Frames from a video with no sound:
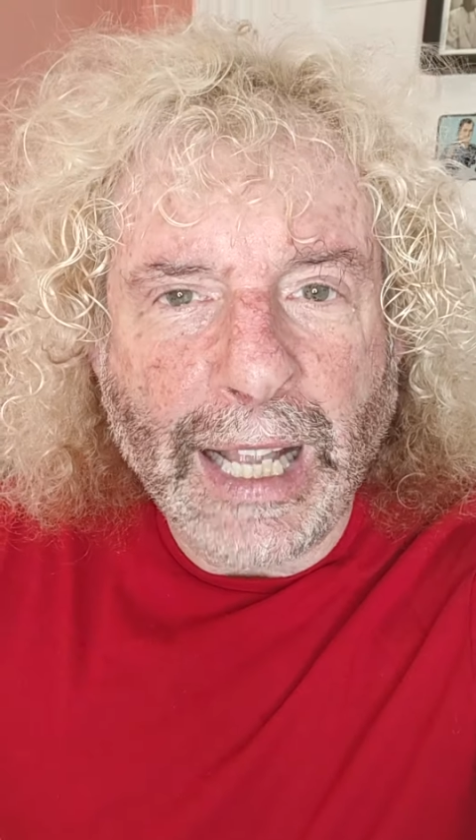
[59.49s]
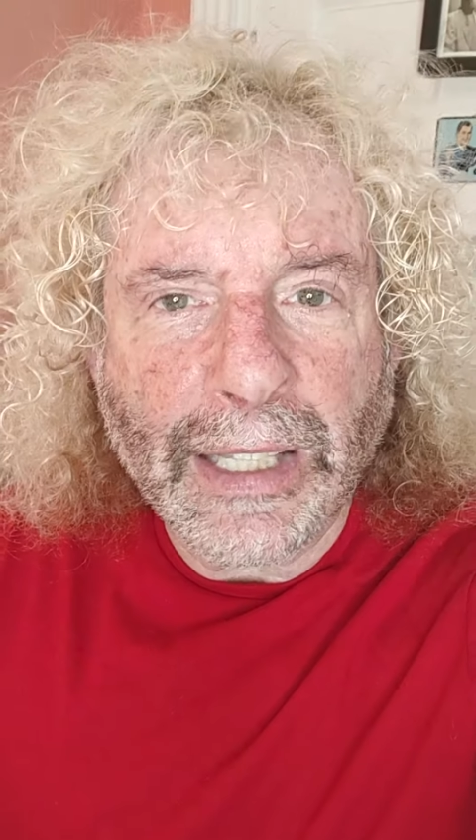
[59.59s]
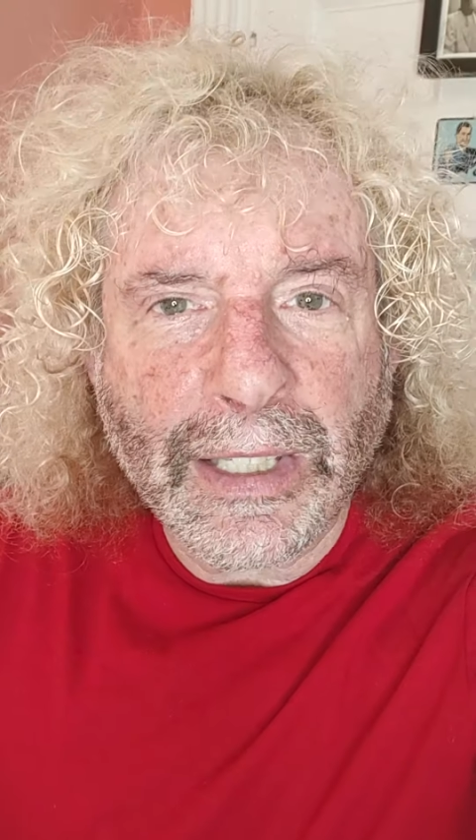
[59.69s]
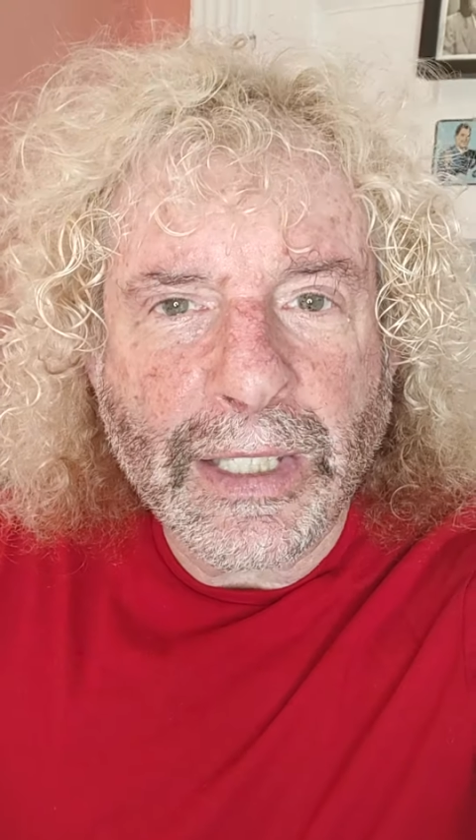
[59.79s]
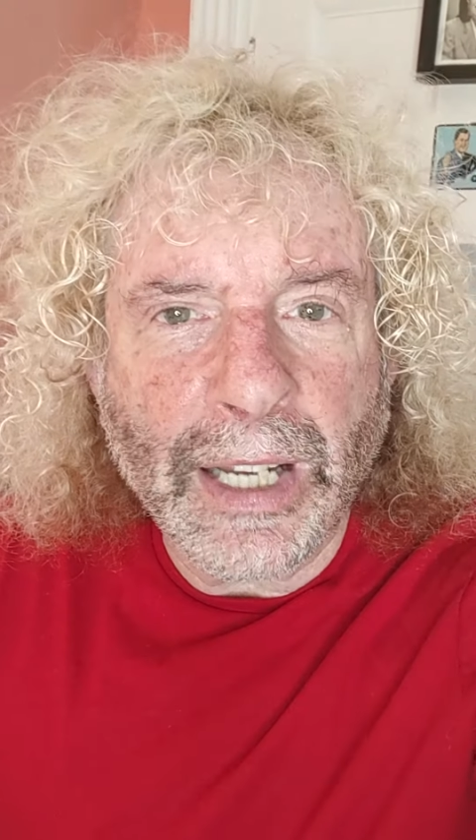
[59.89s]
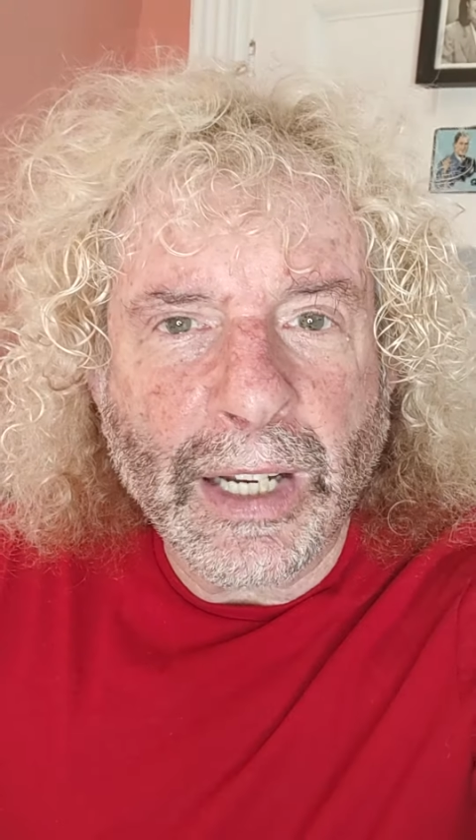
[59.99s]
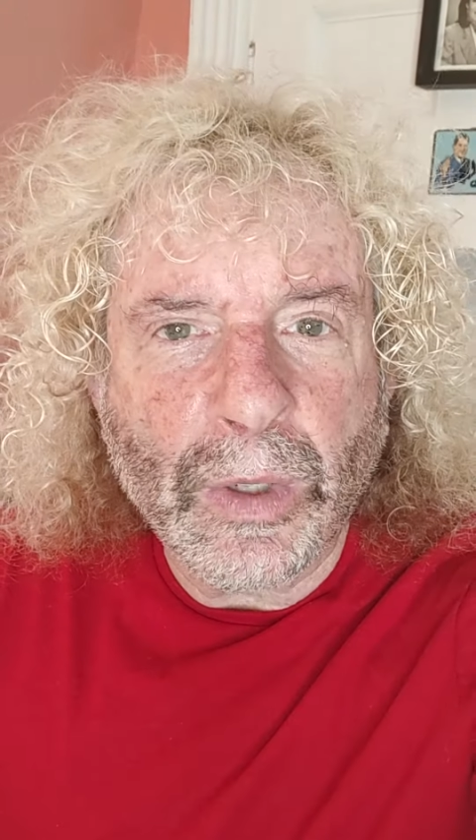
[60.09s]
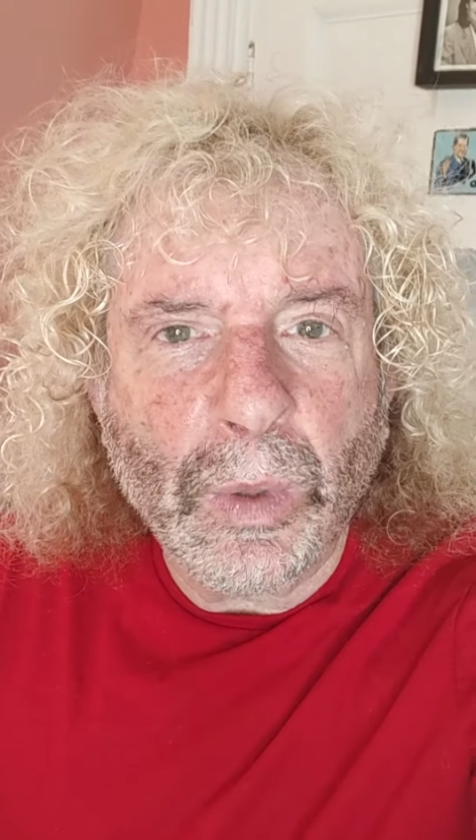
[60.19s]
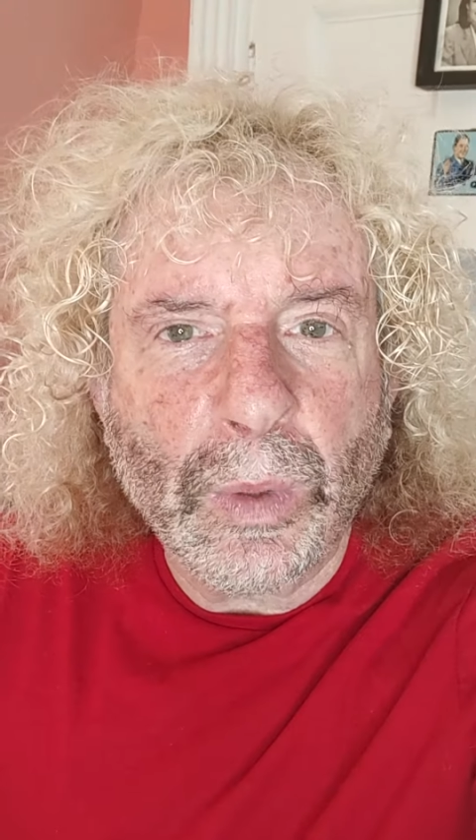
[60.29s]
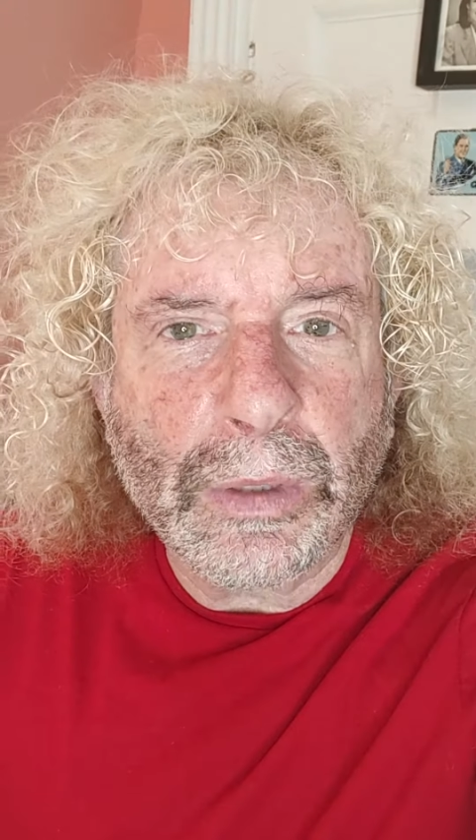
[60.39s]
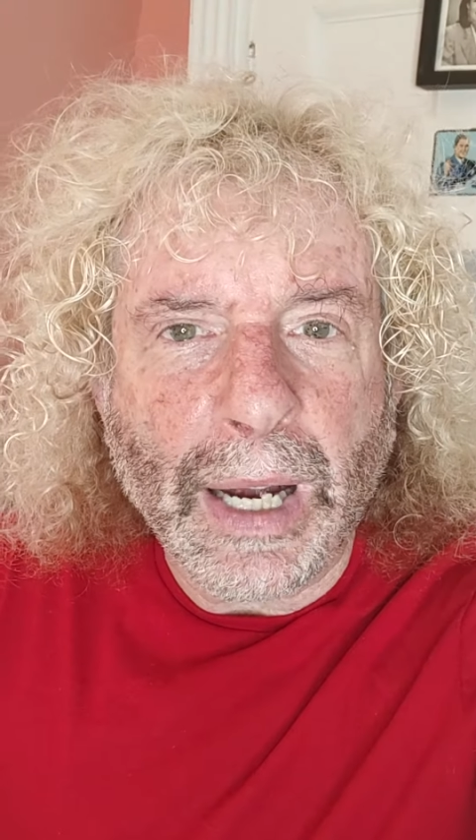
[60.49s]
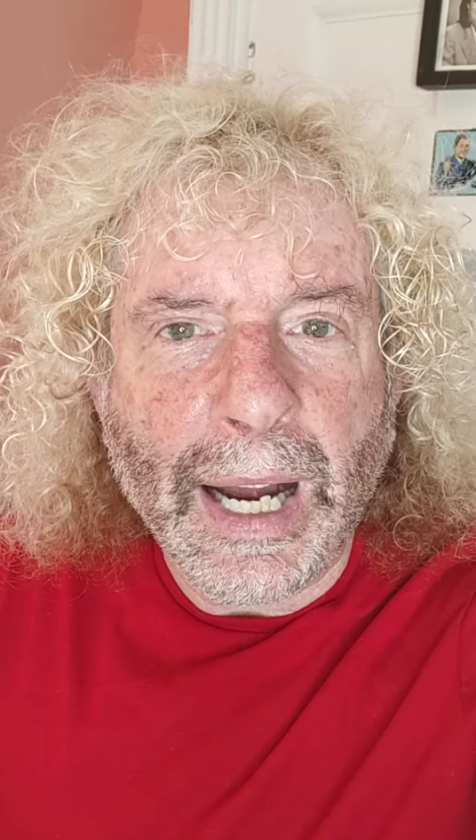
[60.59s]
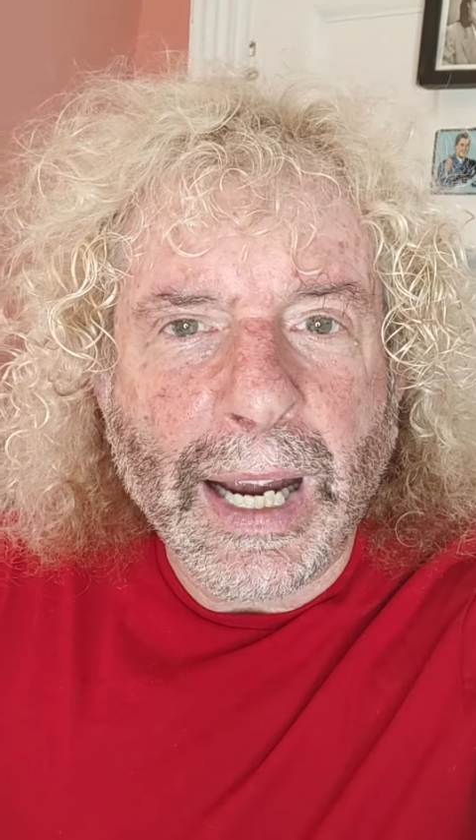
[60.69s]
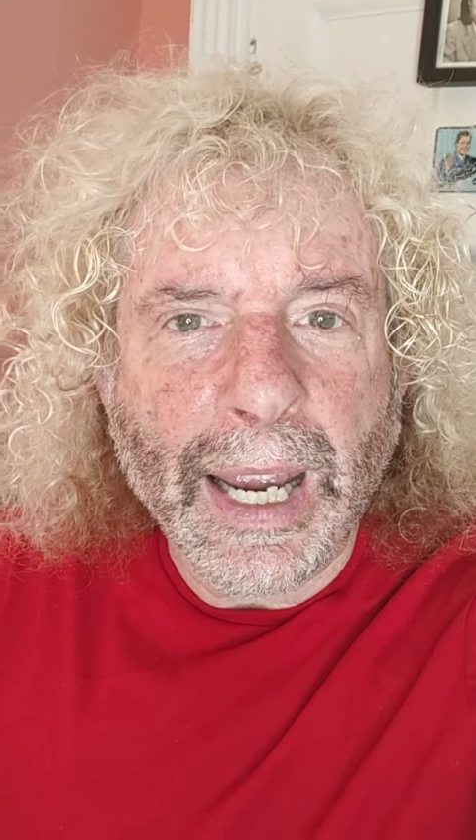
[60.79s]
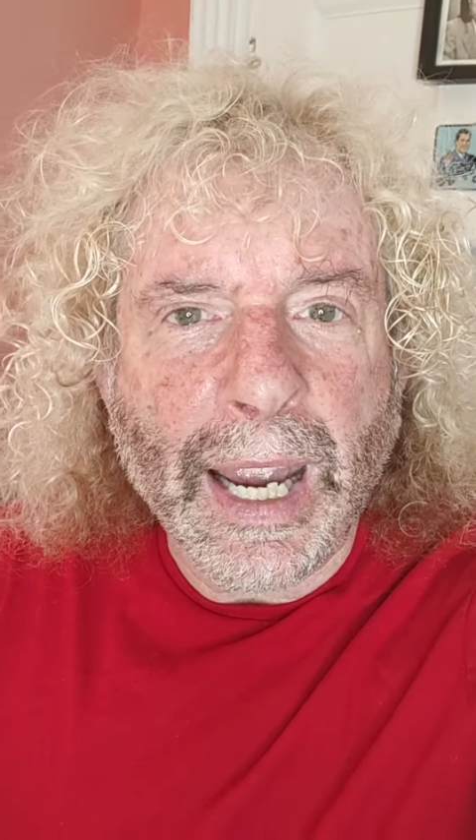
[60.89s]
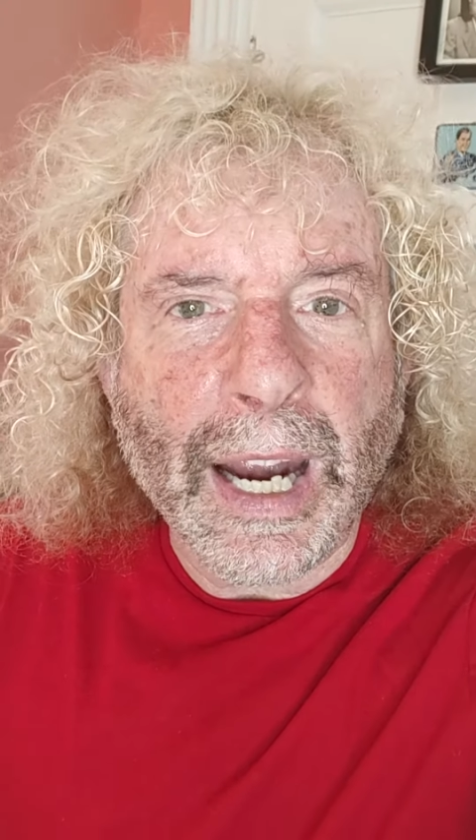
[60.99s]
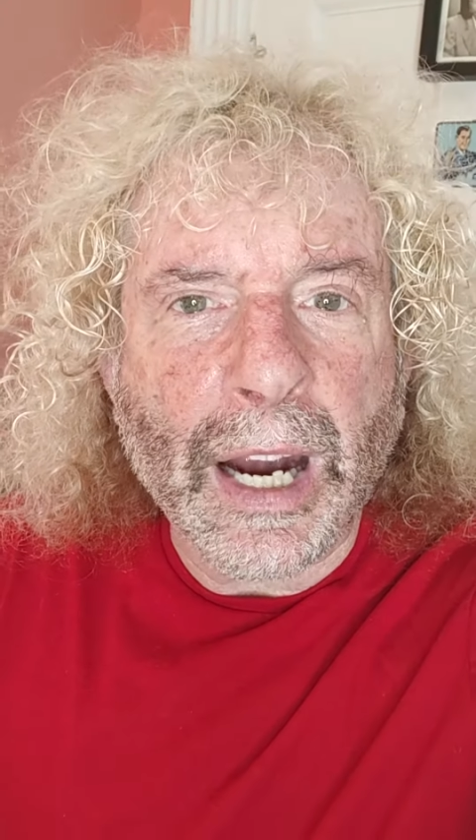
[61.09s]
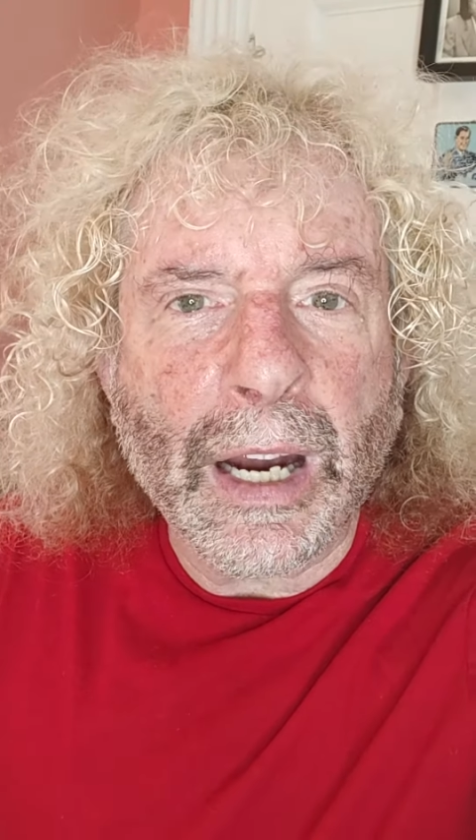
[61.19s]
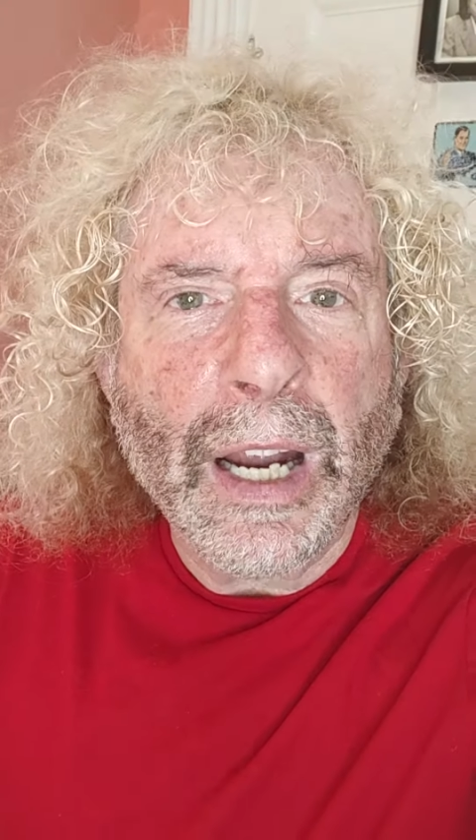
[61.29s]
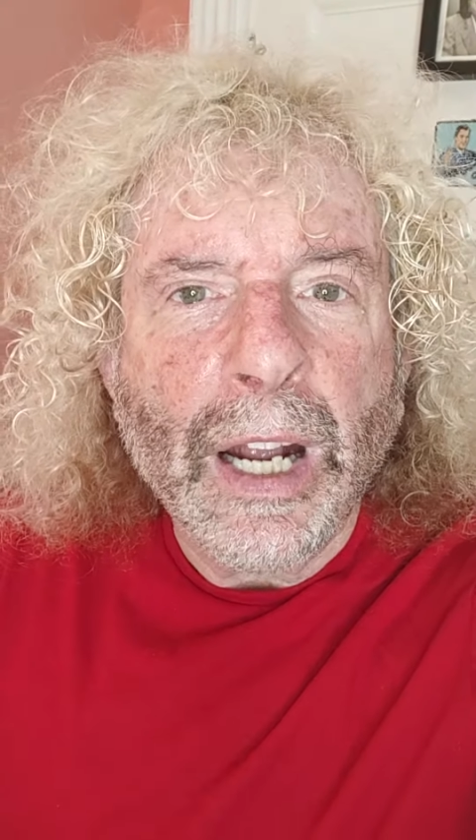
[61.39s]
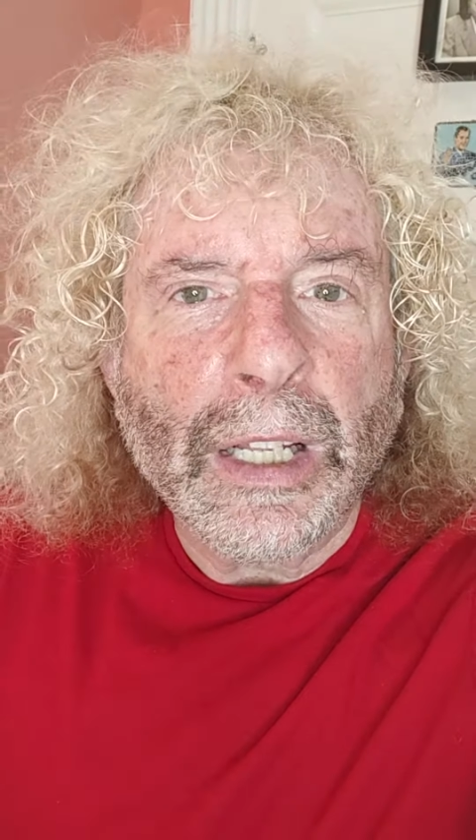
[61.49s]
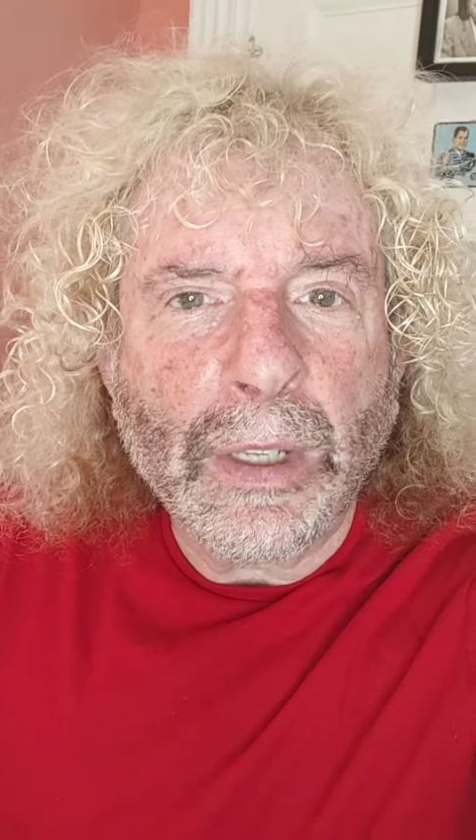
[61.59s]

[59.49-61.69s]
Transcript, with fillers: lots of sun, cool, dry air,